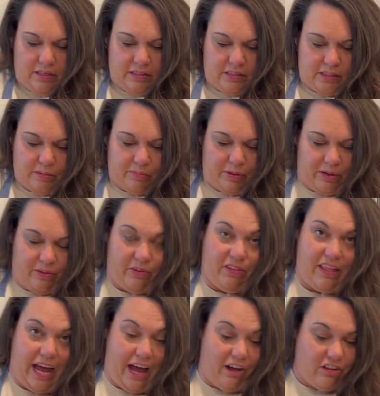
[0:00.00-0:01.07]
Sprinkle
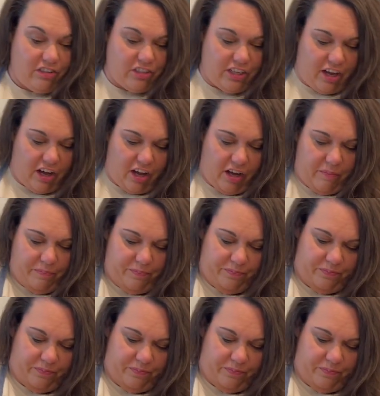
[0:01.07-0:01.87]
that on top.